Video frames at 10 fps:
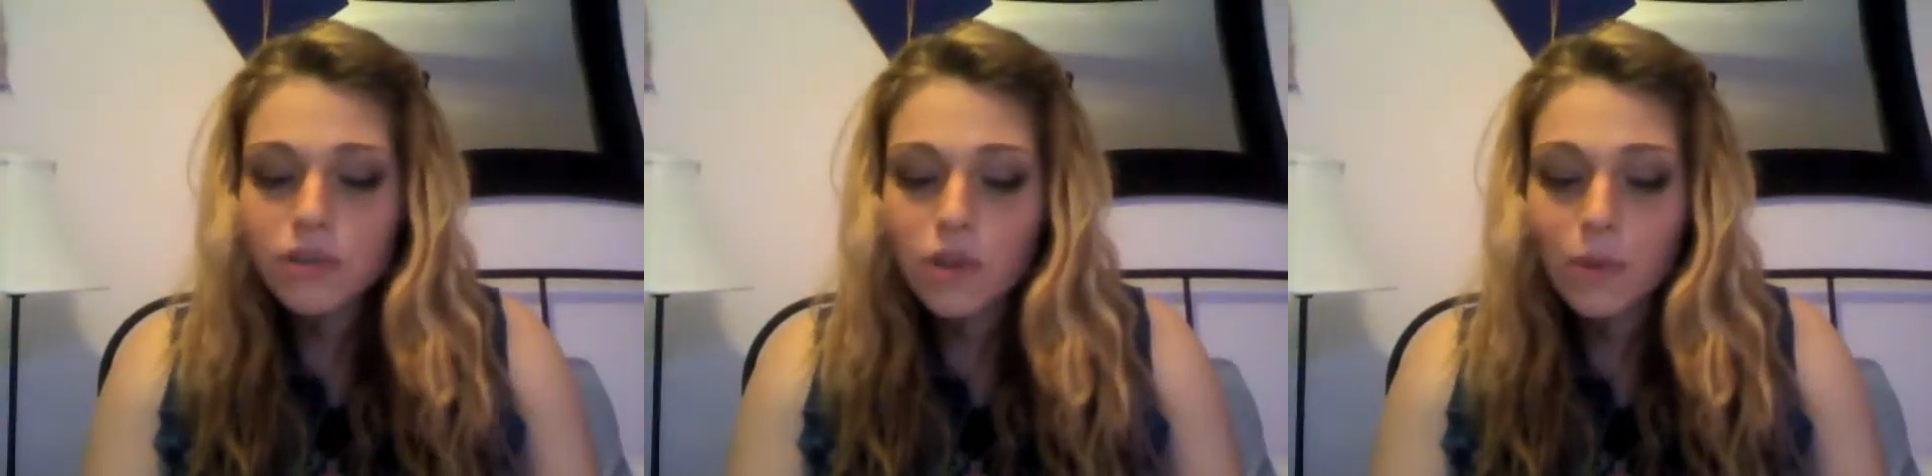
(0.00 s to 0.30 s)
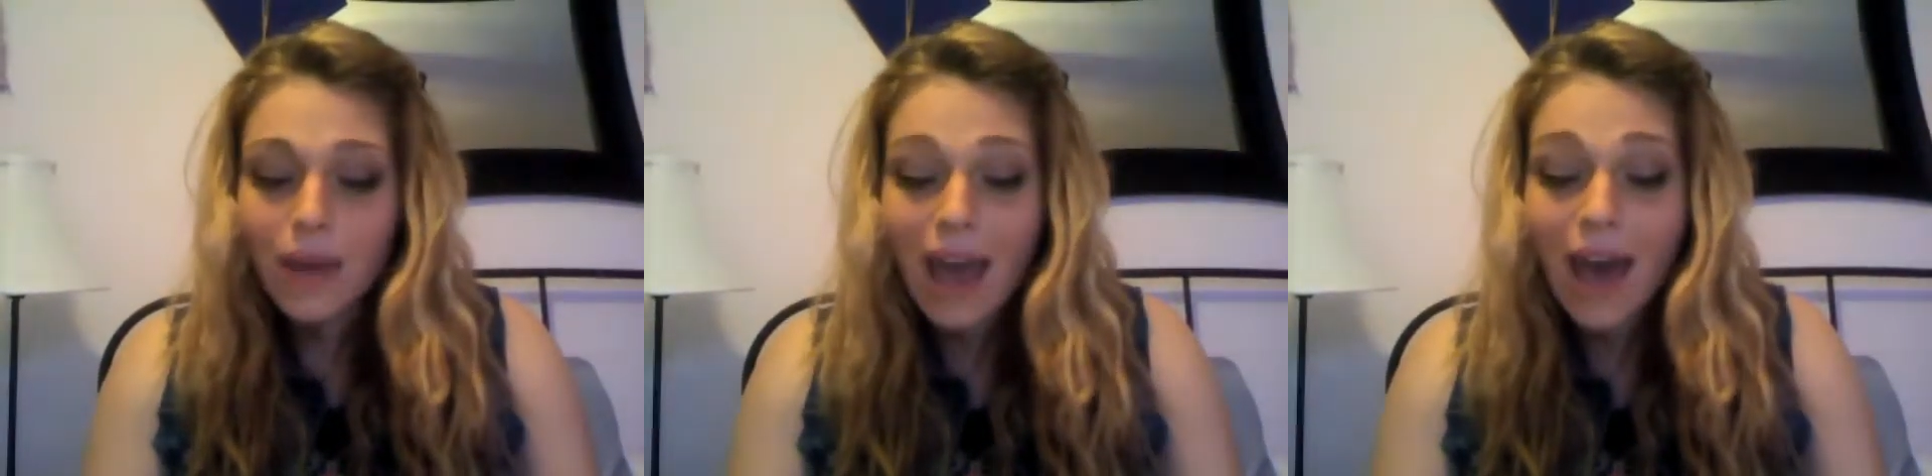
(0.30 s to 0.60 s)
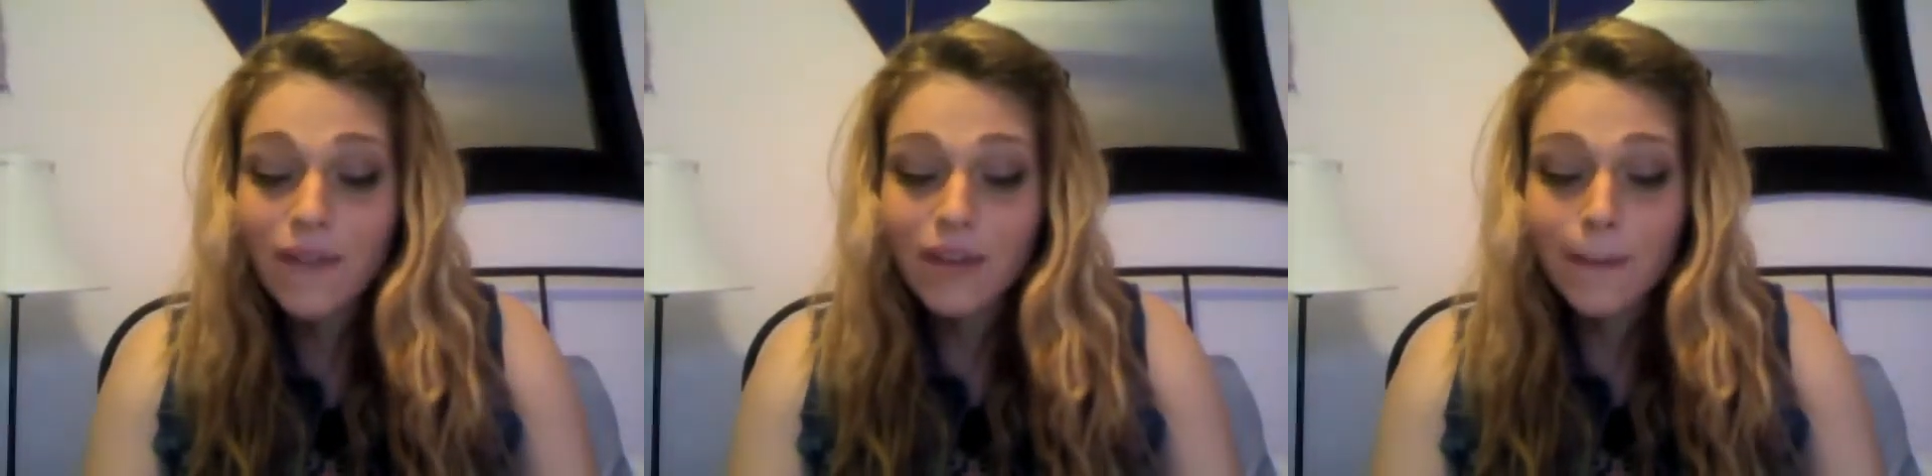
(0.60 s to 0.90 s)
don't
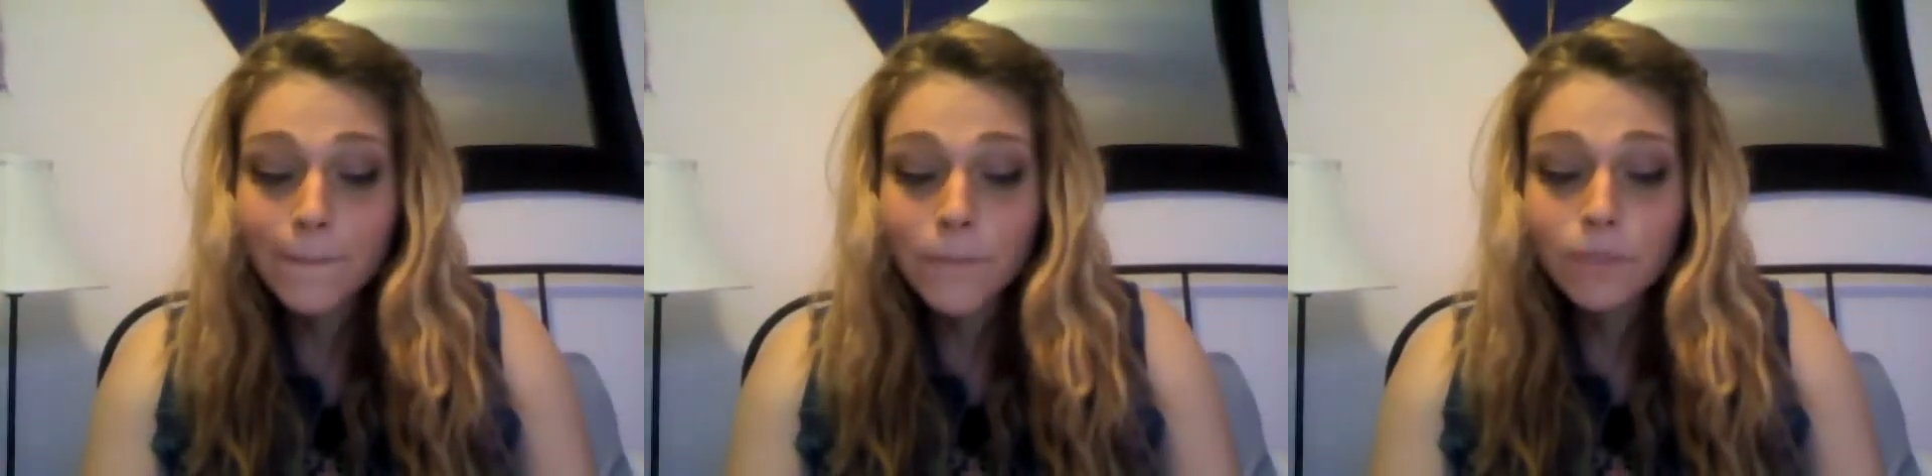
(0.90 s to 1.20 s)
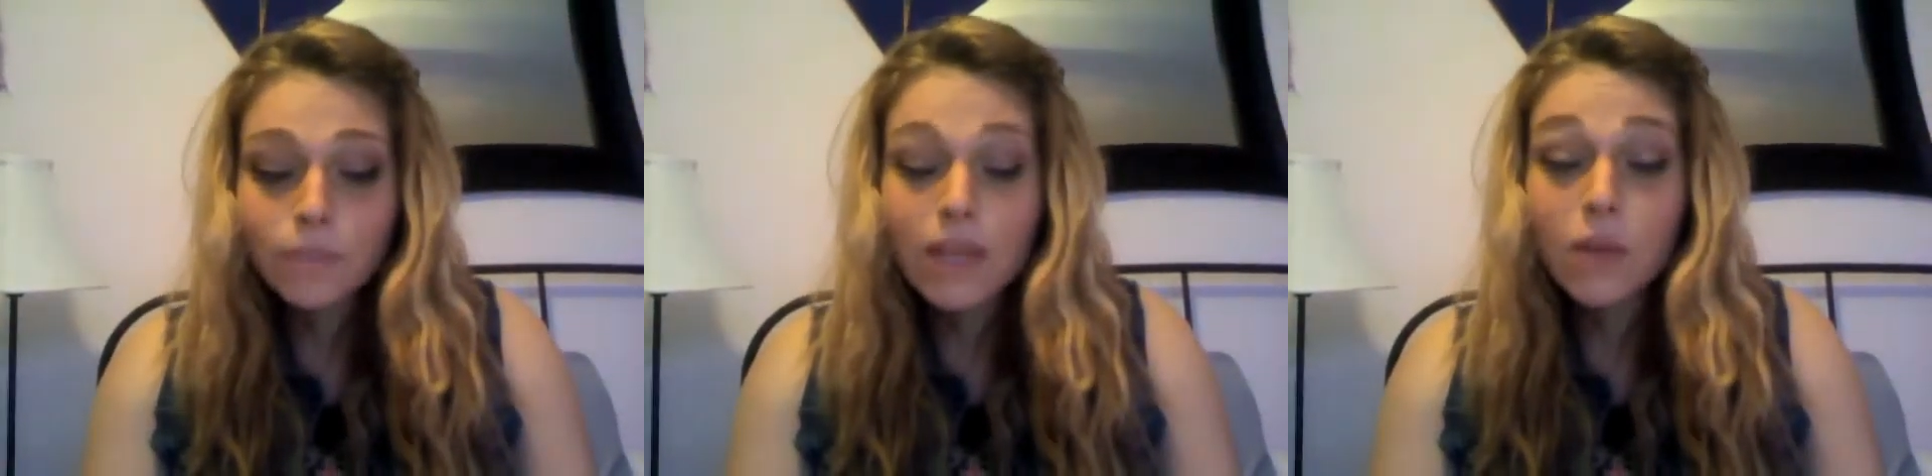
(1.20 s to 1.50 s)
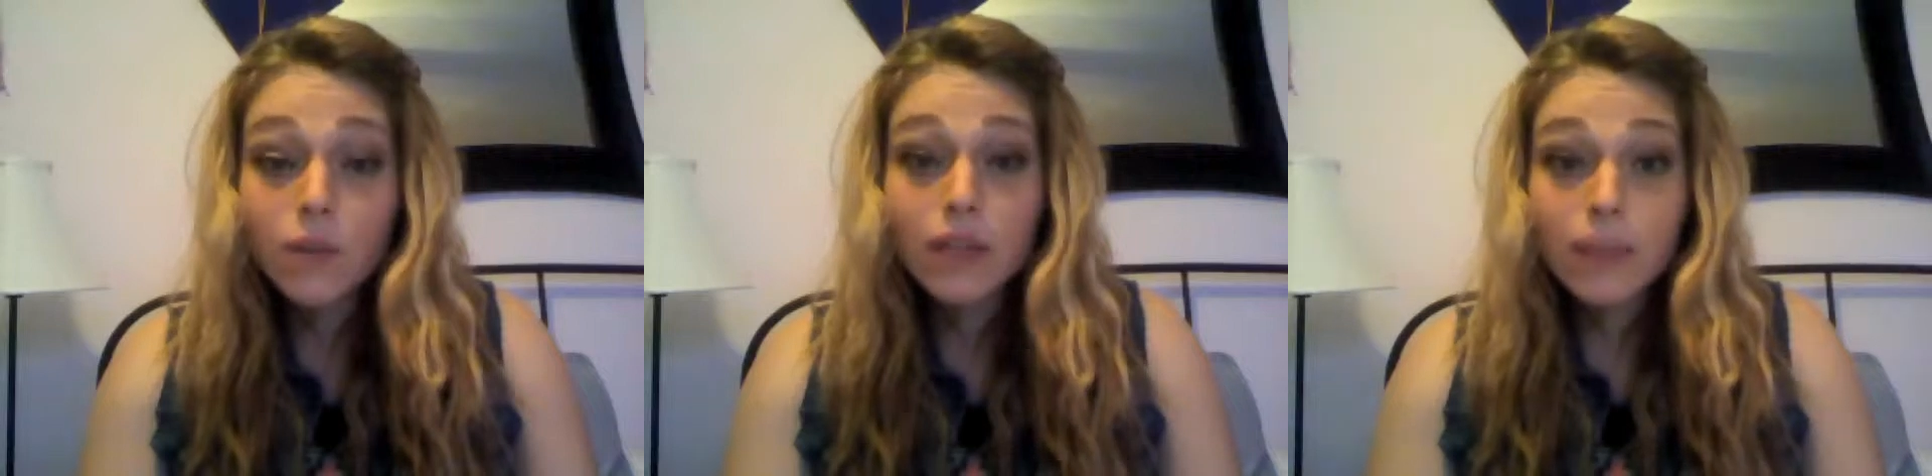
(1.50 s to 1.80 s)
have it, they
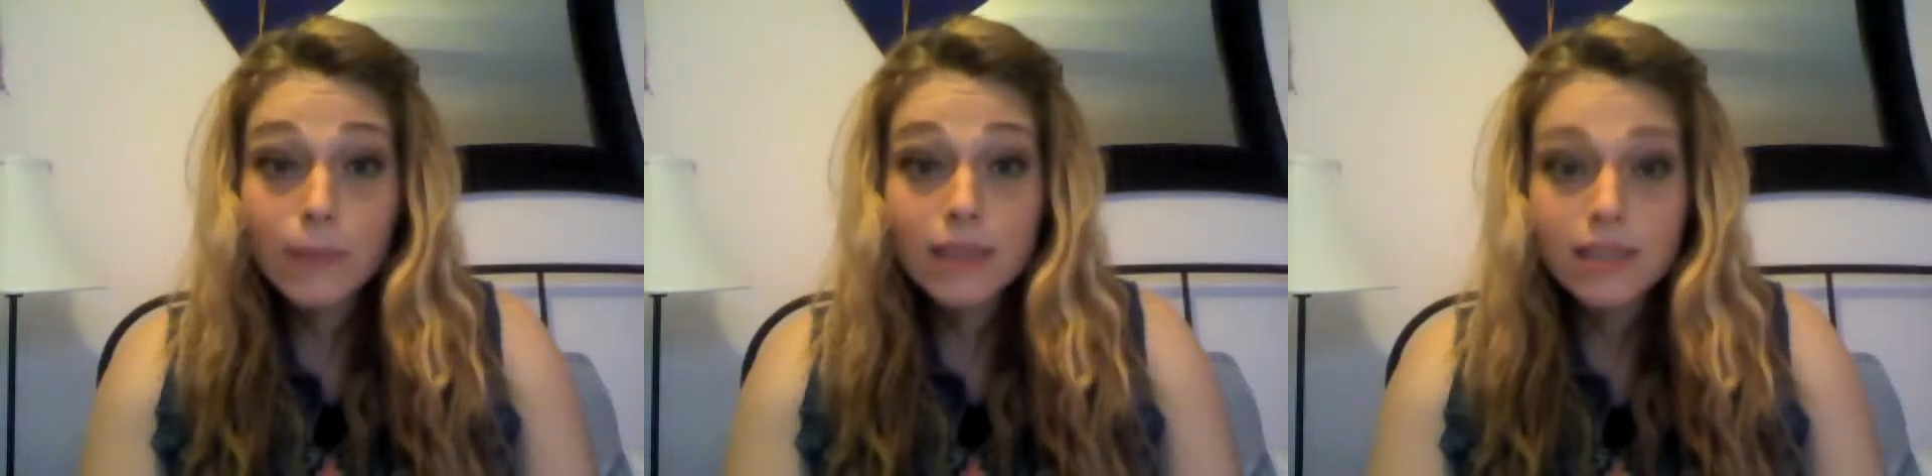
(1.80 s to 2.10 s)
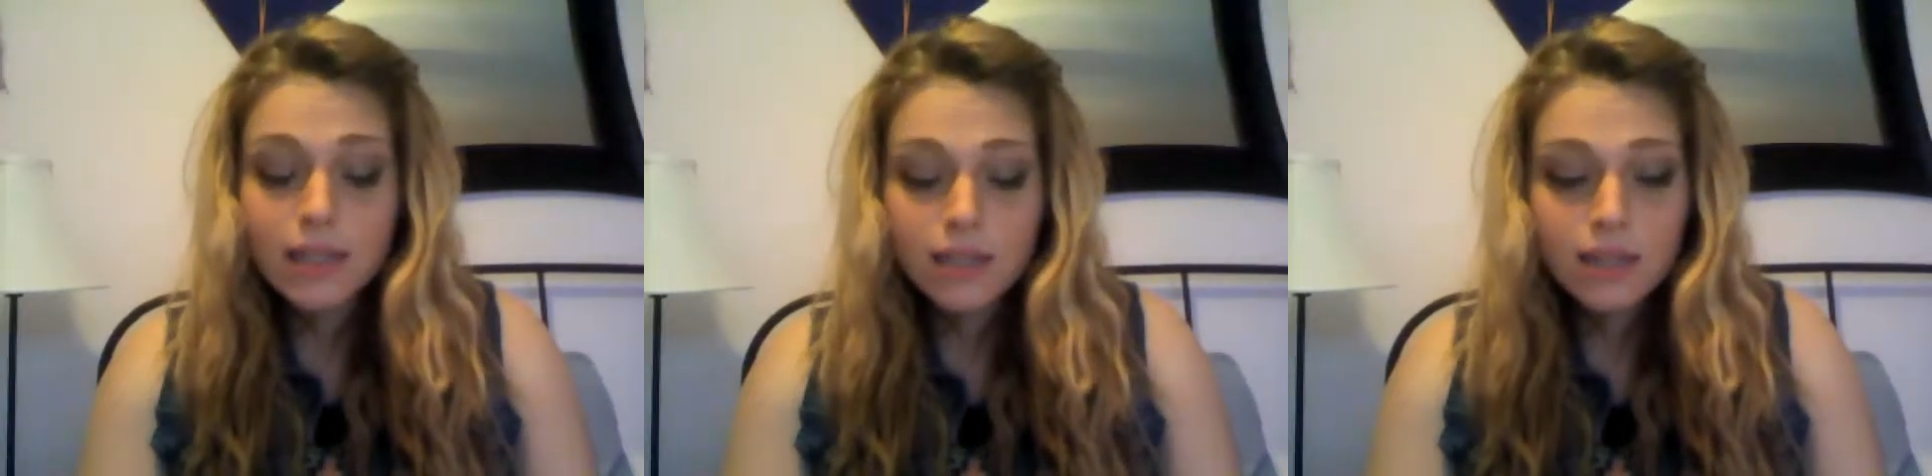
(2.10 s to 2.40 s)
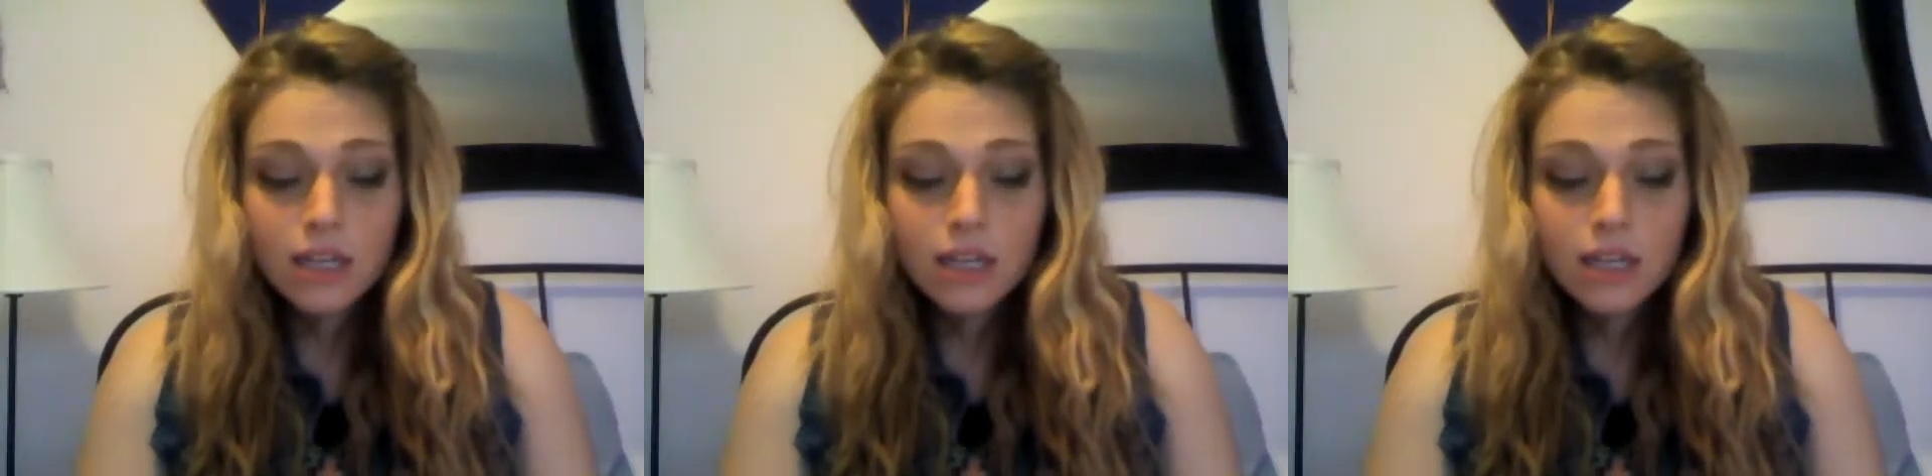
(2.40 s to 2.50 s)
really miss it.